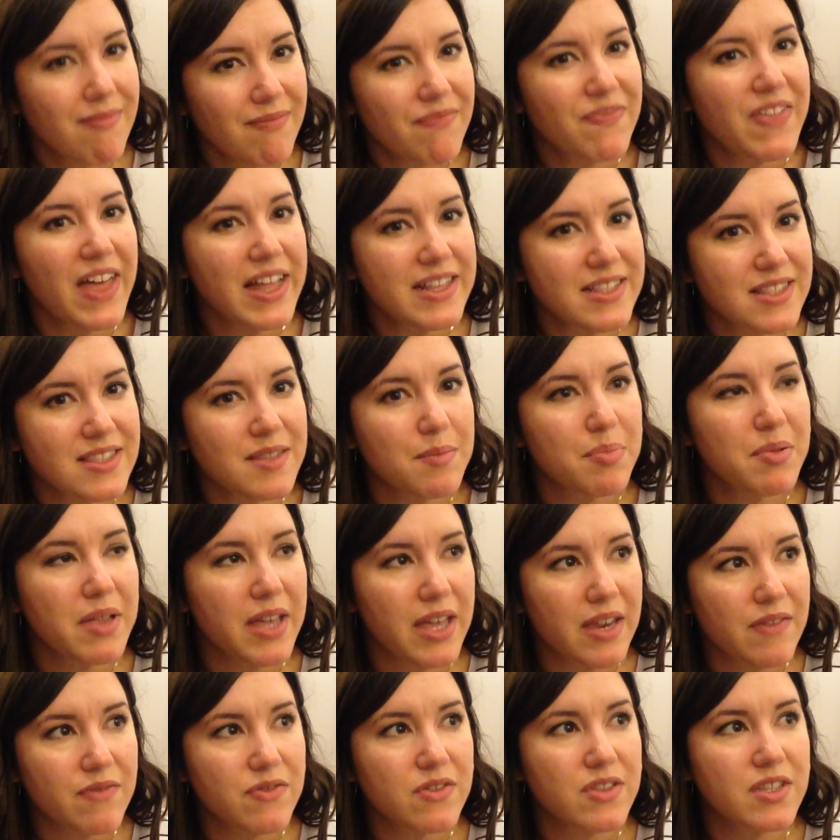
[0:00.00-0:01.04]
that's the
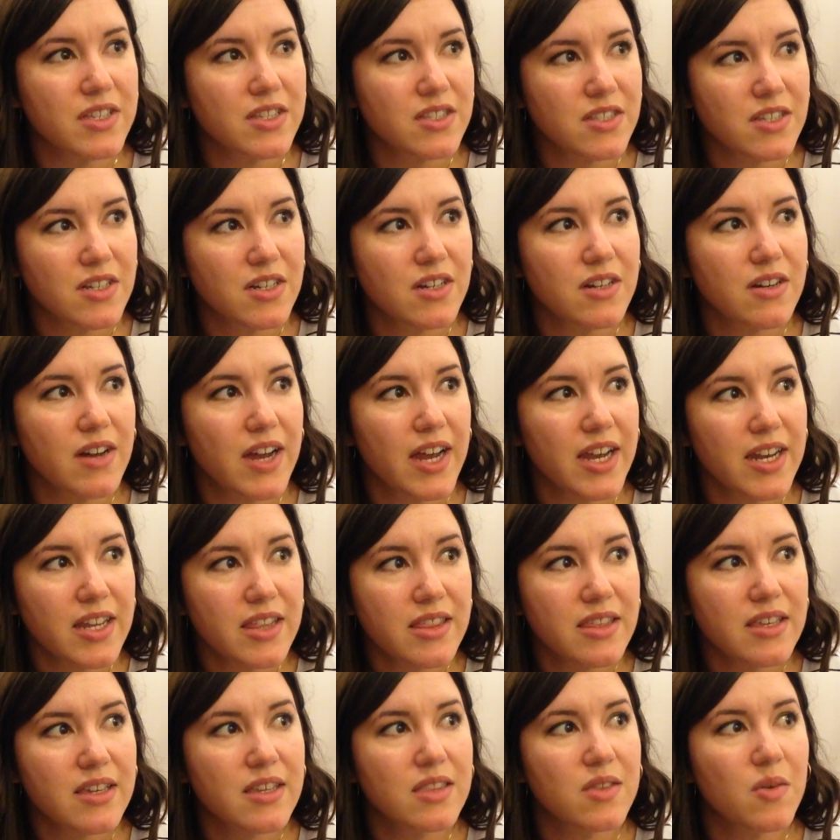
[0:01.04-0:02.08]
plan for this year.
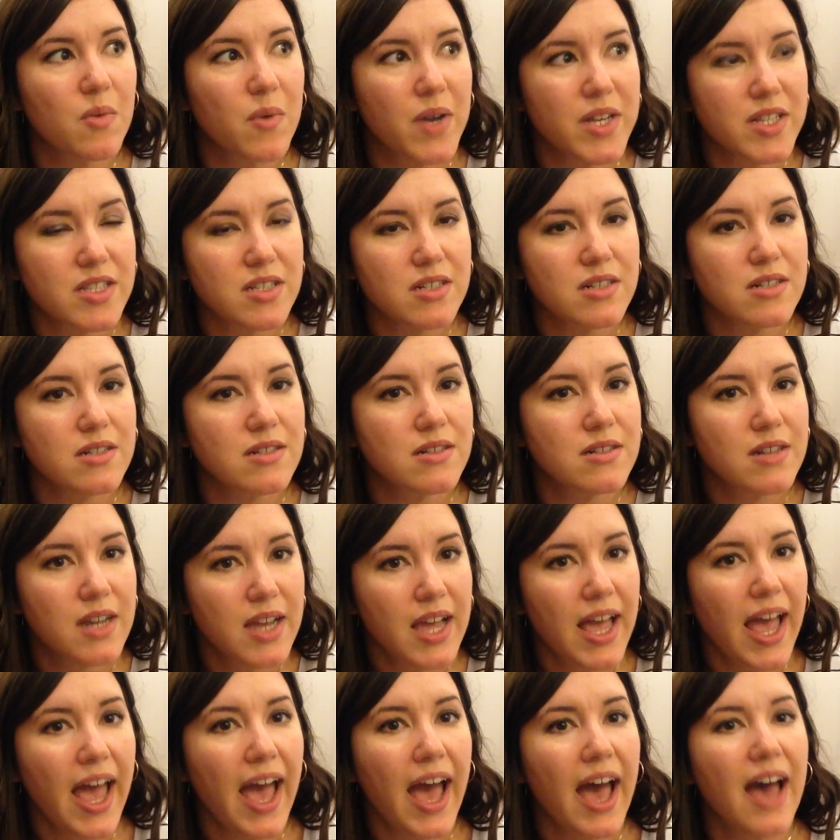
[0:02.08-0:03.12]
Anything in the western
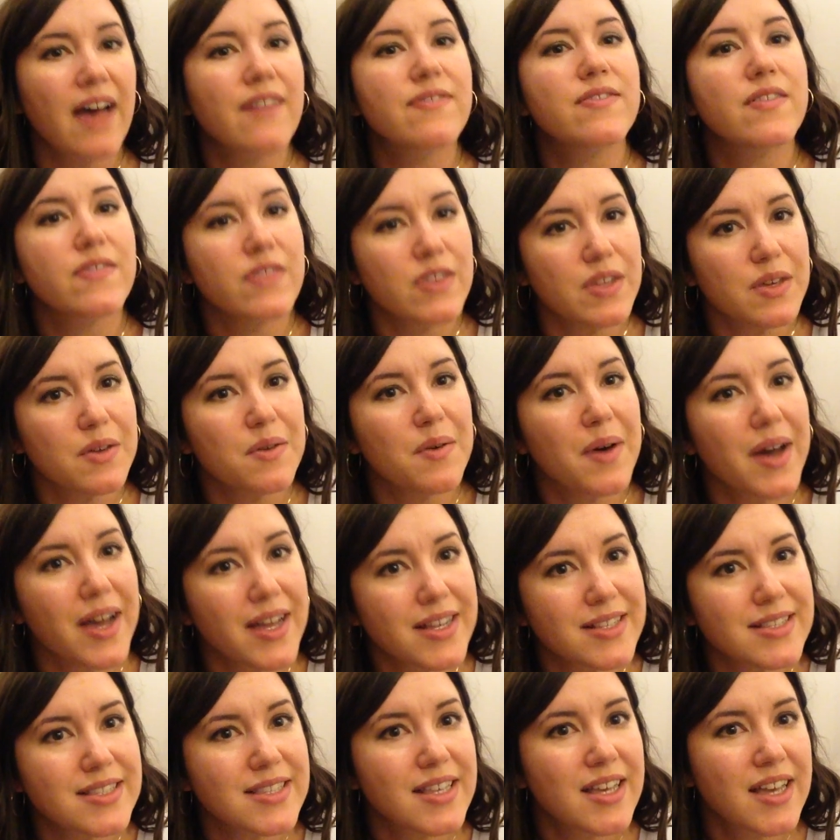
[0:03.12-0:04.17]
half of the
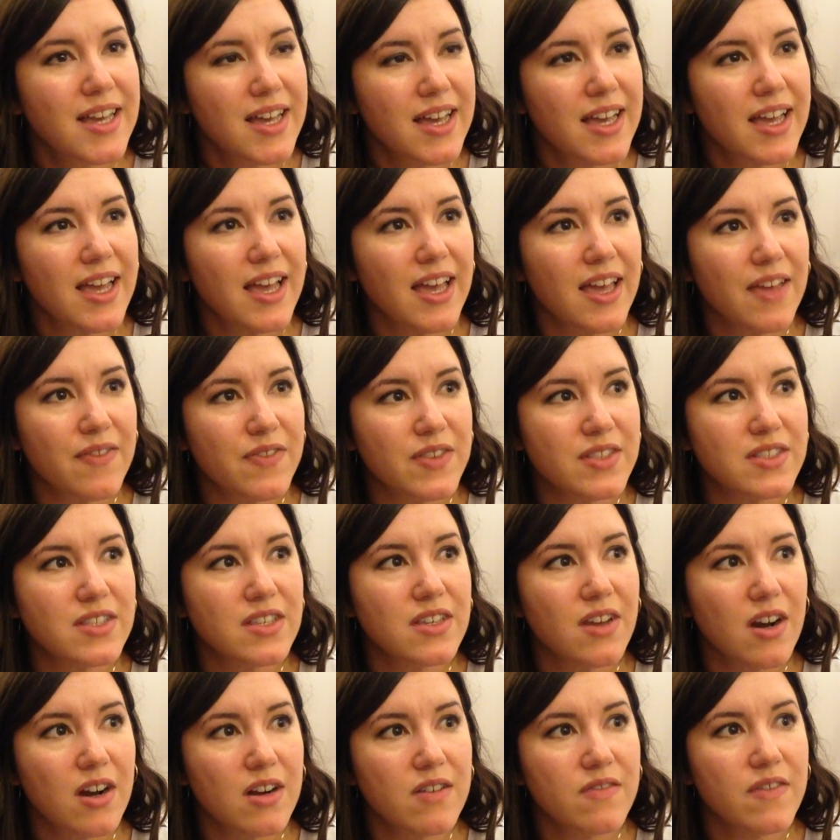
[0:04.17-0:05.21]
U.S., if it's a
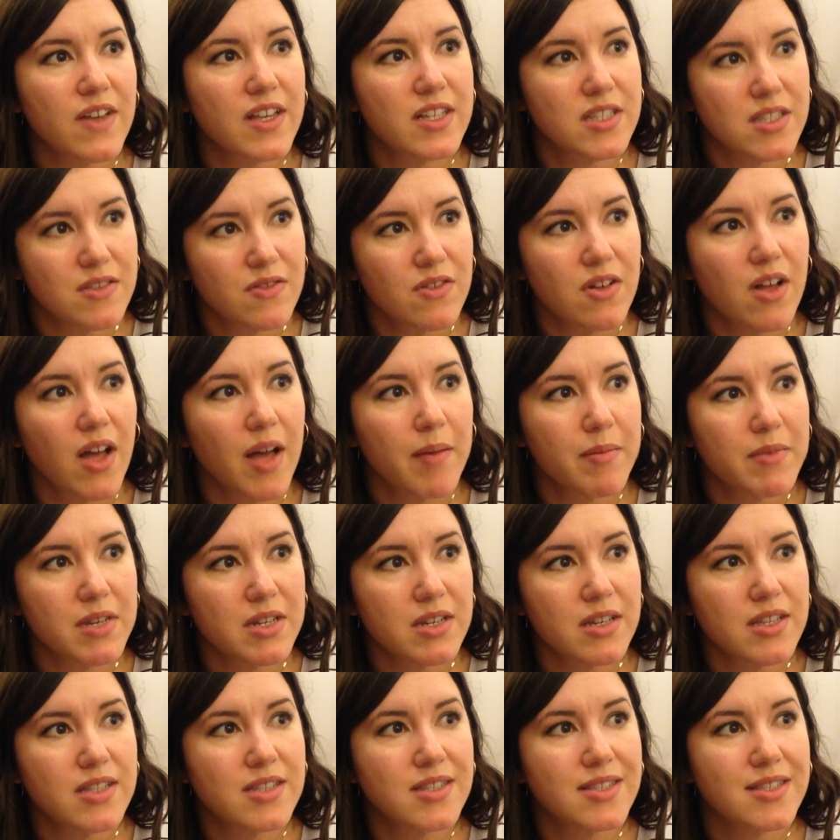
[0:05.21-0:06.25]
yarn festival, I'm going
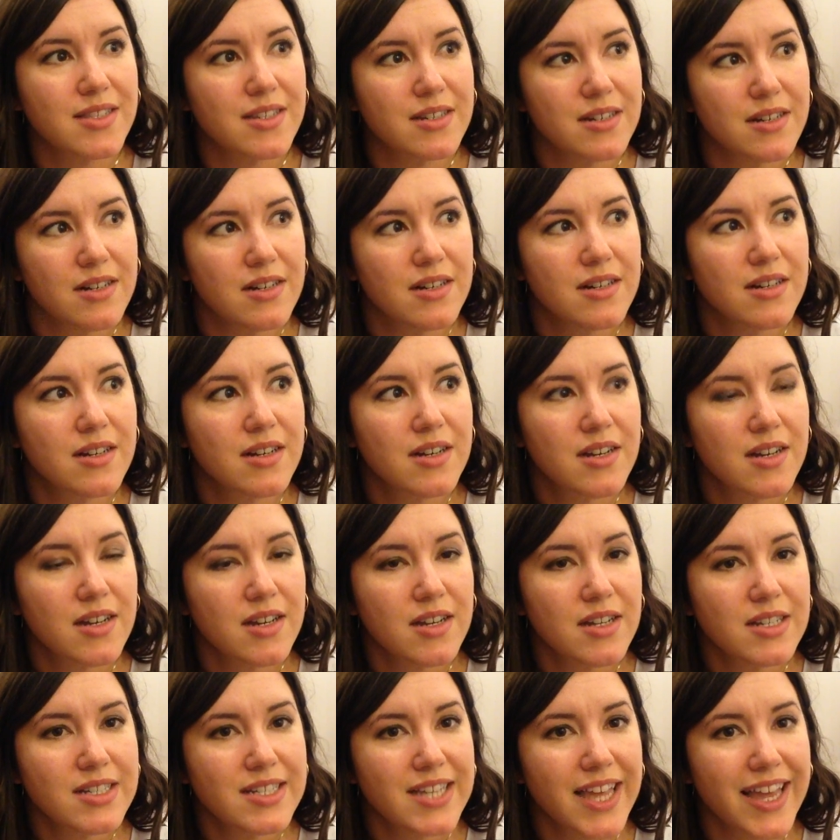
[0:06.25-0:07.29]
to consider
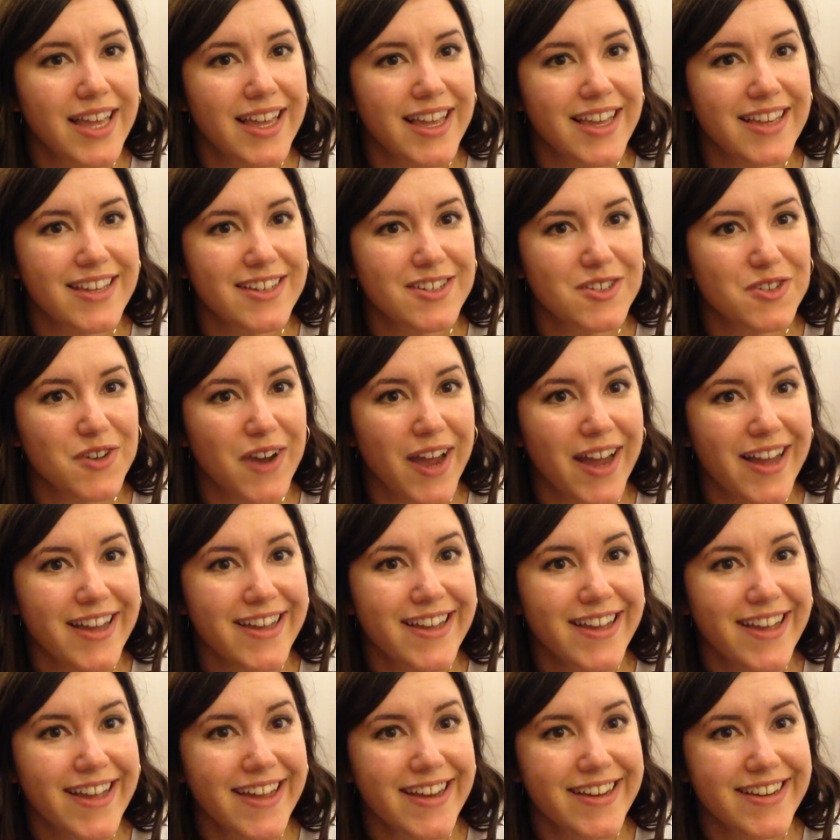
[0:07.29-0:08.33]
taking a trek
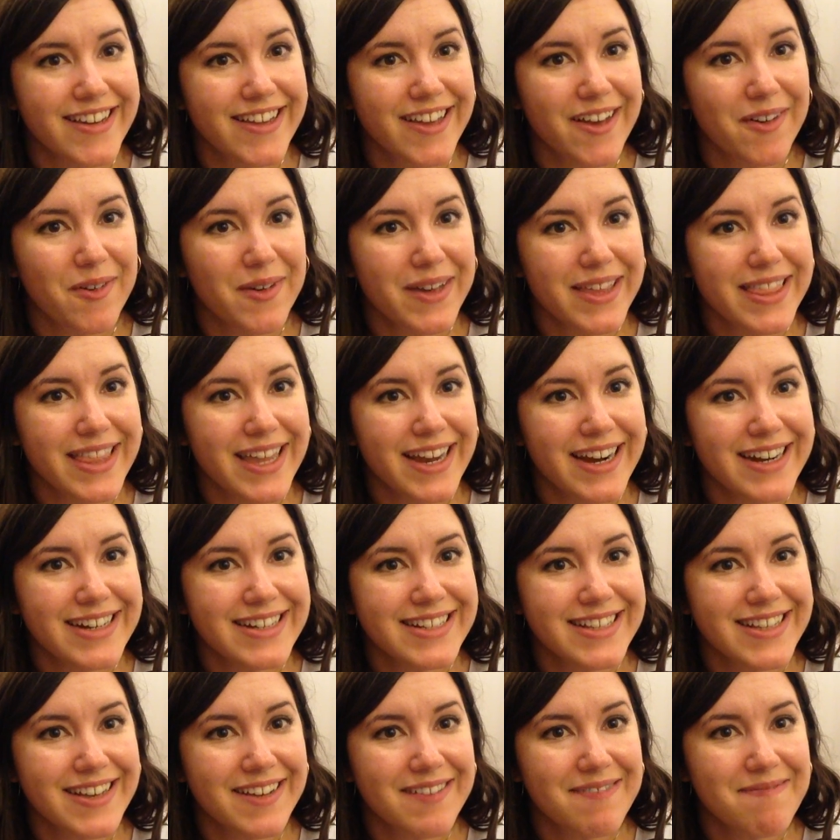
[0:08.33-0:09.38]
and going there.
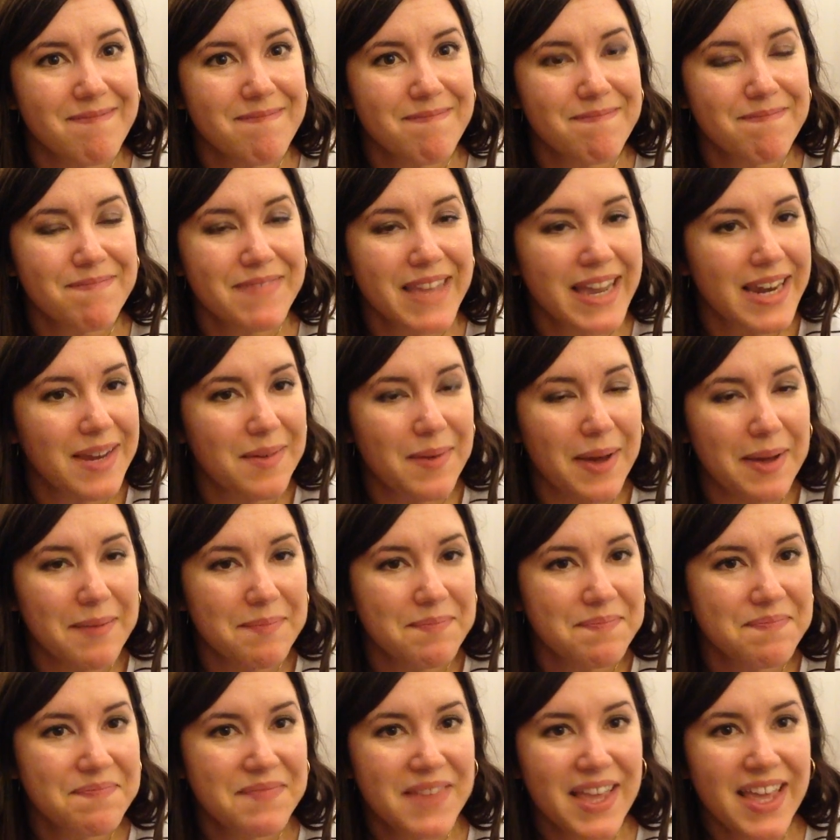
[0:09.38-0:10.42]
So anyway,
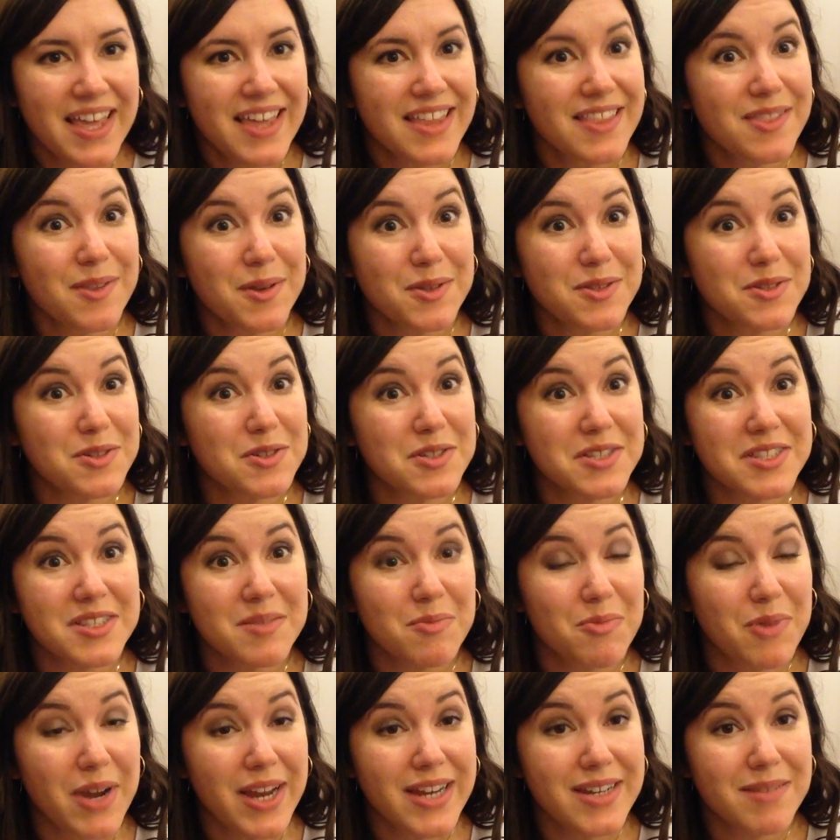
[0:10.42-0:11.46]
those are just
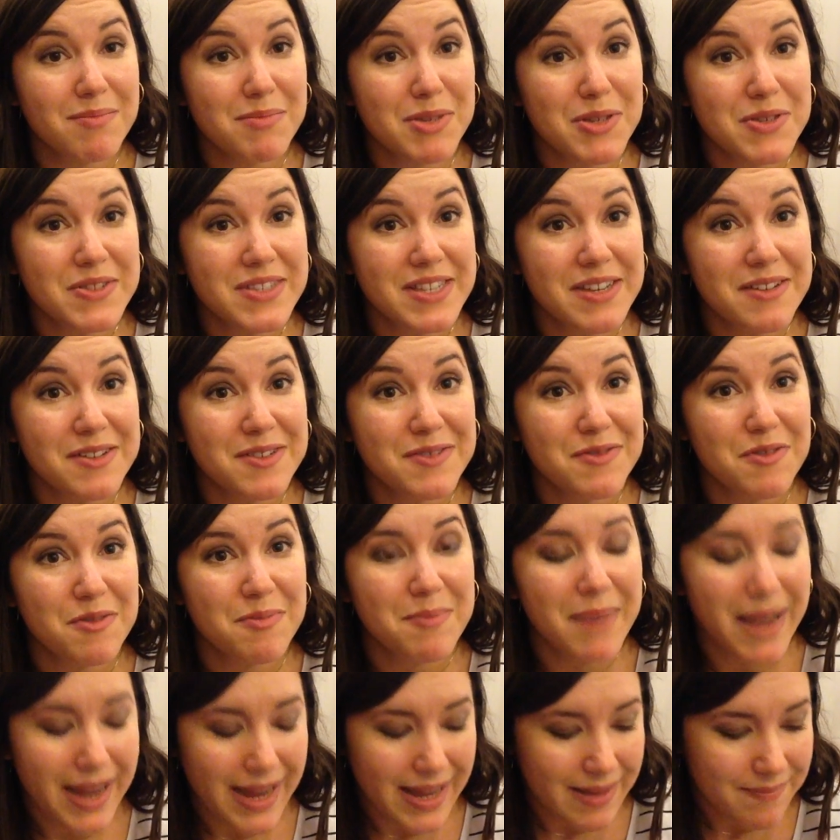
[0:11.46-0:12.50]
some random musings from
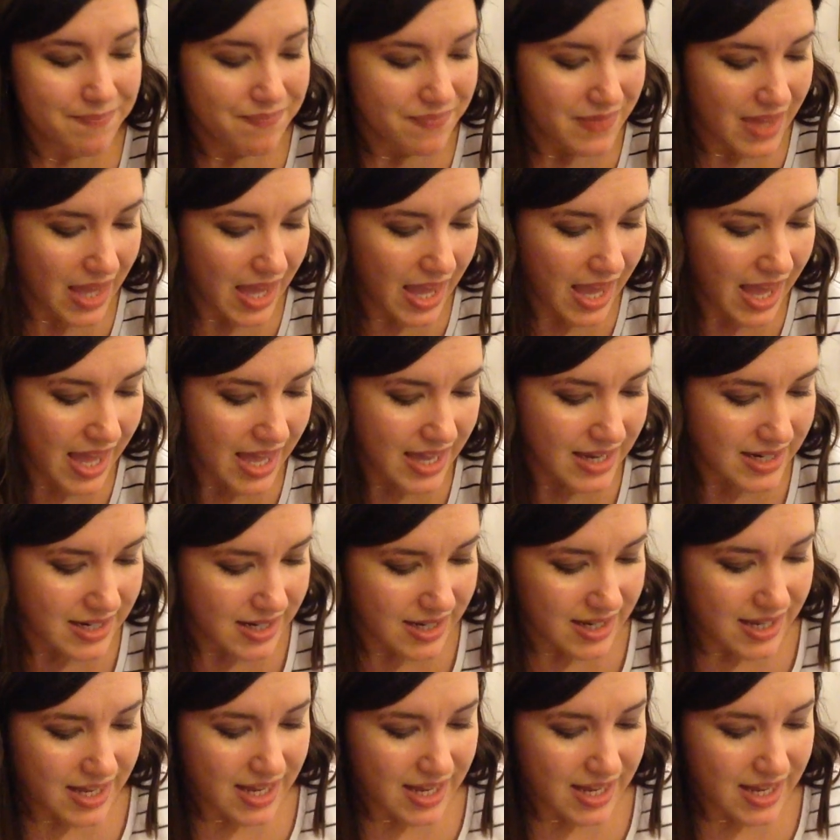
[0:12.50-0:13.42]
my head,